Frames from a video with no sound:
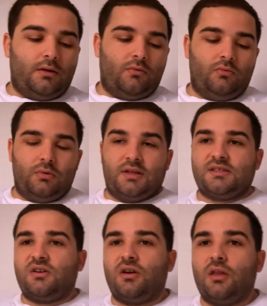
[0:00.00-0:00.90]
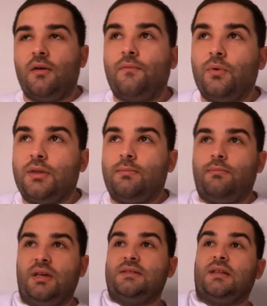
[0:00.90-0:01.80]
let's start off with
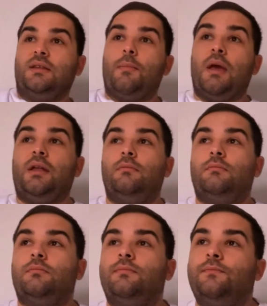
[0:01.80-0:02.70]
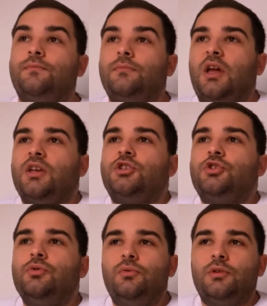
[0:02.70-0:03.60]
basically the main
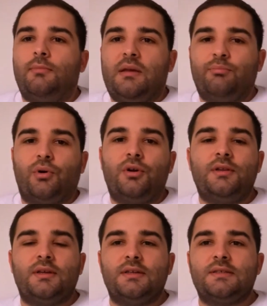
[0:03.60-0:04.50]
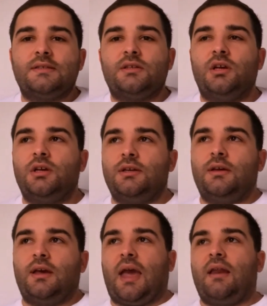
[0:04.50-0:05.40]
the main point is
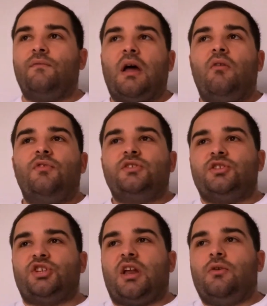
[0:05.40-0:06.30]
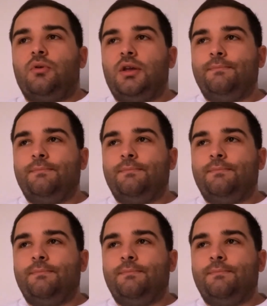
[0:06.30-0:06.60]
getting VLAHOVIC in January.